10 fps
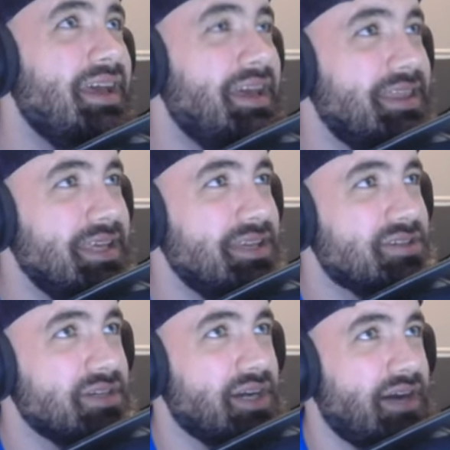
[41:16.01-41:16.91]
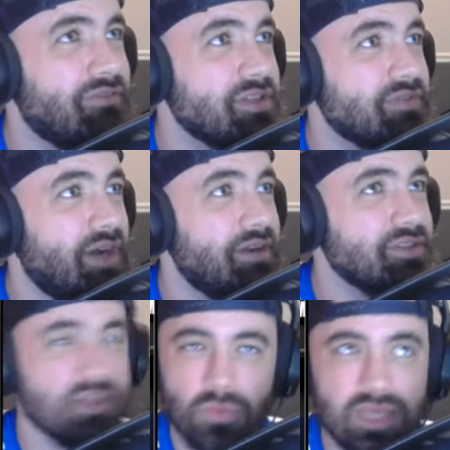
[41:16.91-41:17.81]
in the Eastern Conference Finals,
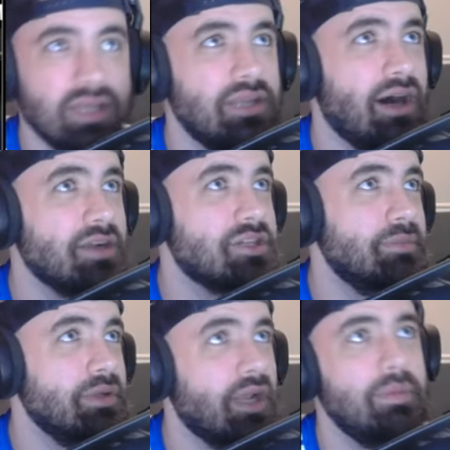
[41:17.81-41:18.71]
so we dodged a bullet.